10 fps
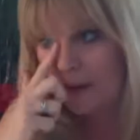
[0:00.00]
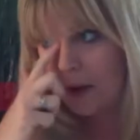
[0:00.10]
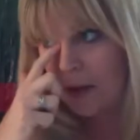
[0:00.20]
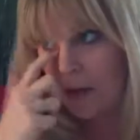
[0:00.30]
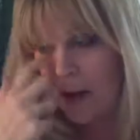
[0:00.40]

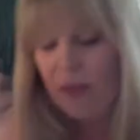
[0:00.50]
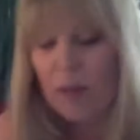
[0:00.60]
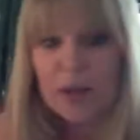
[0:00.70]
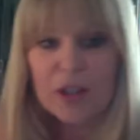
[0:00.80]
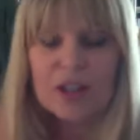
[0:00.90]
and they don't have the
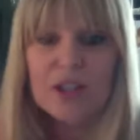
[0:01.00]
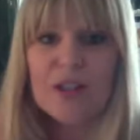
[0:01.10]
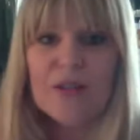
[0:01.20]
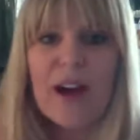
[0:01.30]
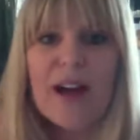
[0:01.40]
budget to
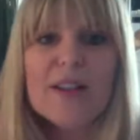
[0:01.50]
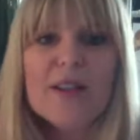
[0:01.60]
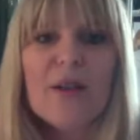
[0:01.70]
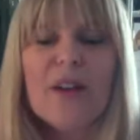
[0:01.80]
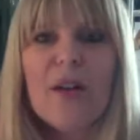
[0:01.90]
do that.
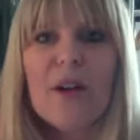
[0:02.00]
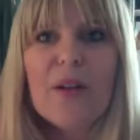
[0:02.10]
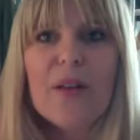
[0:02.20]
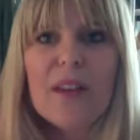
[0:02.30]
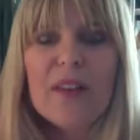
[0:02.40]
So
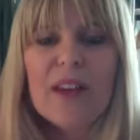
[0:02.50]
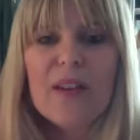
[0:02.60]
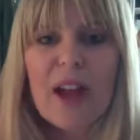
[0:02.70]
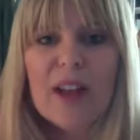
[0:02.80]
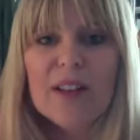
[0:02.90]
another thing that you
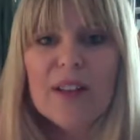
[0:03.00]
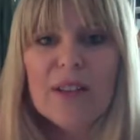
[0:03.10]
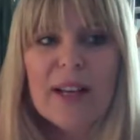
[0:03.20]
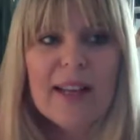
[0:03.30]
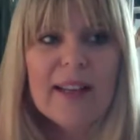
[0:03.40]
can
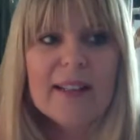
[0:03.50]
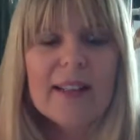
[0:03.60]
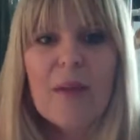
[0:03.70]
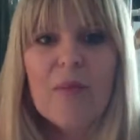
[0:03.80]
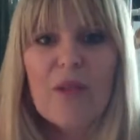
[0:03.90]
do is
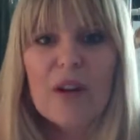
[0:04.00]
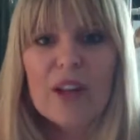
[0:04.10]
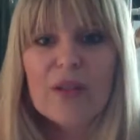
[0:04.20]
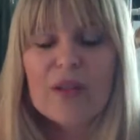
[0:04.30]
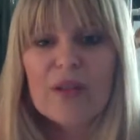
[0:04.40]
get more
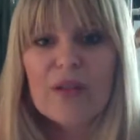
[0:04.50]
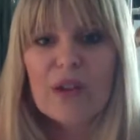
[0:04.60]
use